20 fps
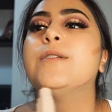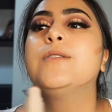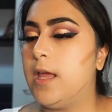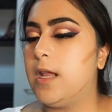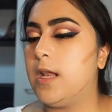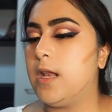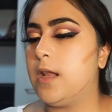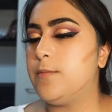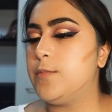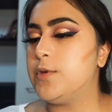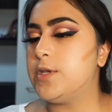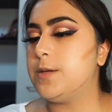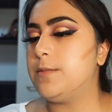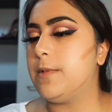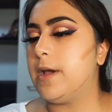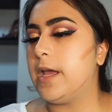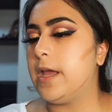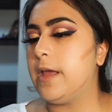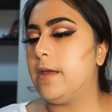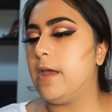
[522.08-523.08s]
And then I'm using
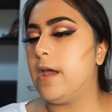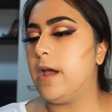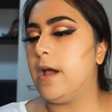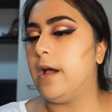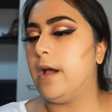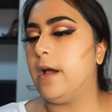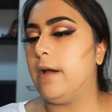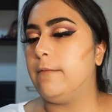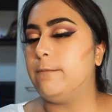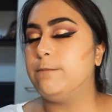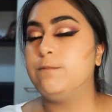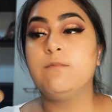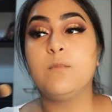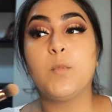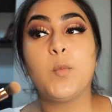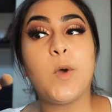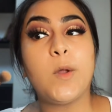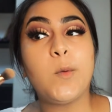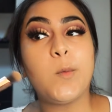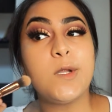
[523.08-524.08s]
my
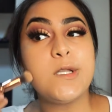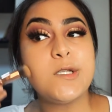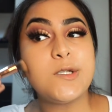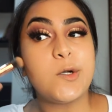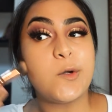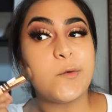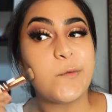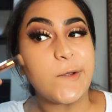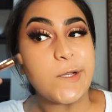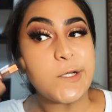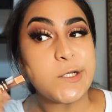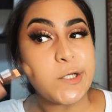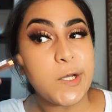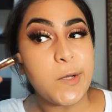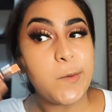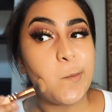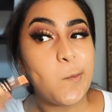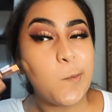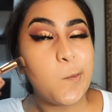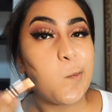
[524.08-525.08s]
110 face
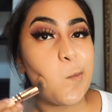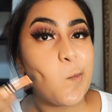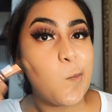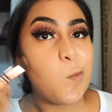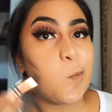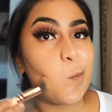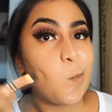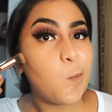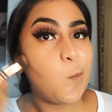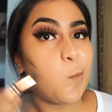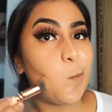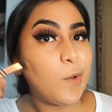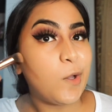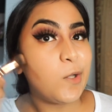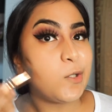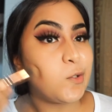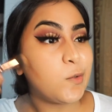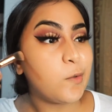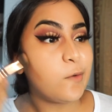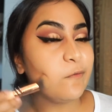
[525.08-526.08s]
shape
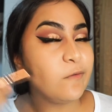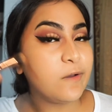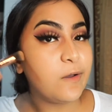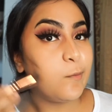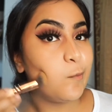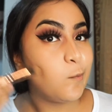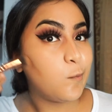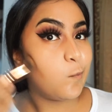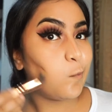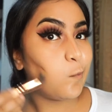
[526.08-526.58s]
by Zoeva.